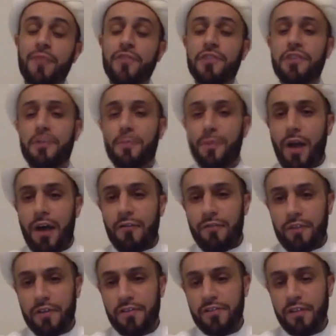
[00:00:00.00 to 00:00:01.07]
comes to the
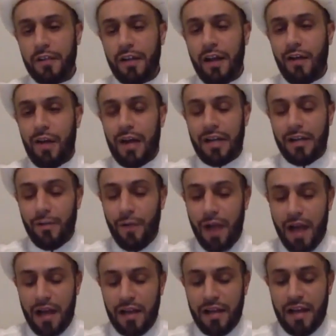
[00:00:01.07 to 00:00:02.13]
Prophet sallallahu alaihi
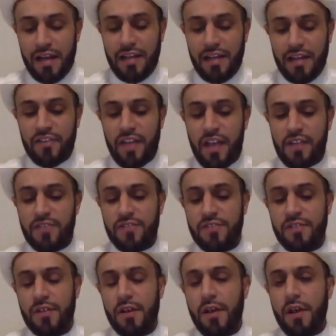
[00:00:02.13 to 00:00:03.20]
wa alihi and he
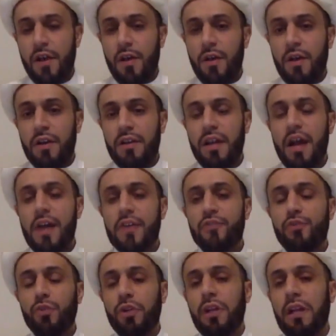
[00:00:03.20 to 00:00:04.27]
says, Ya
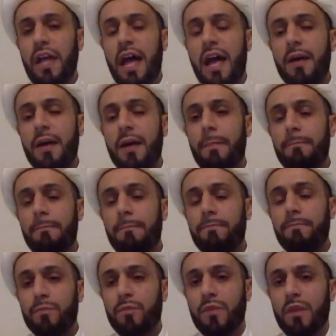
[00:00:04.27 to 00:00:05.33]
Rasulullah,
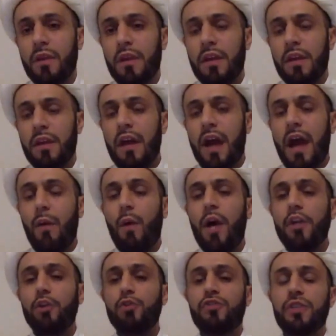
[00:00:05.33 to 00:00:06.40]
I
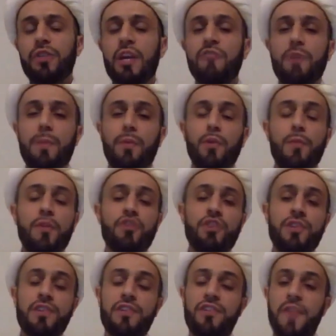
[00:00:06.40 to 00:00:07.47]
want you to give me
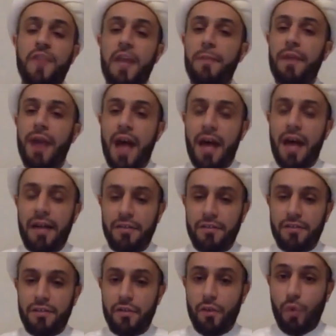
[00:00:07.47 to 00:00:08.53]
permission to stay behind.
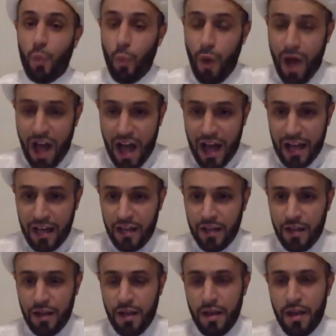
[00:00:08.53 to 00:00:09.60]
Why?
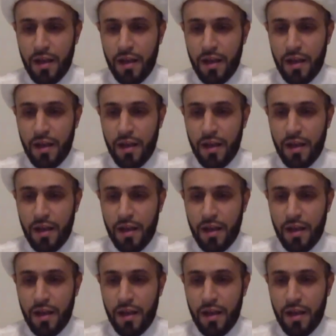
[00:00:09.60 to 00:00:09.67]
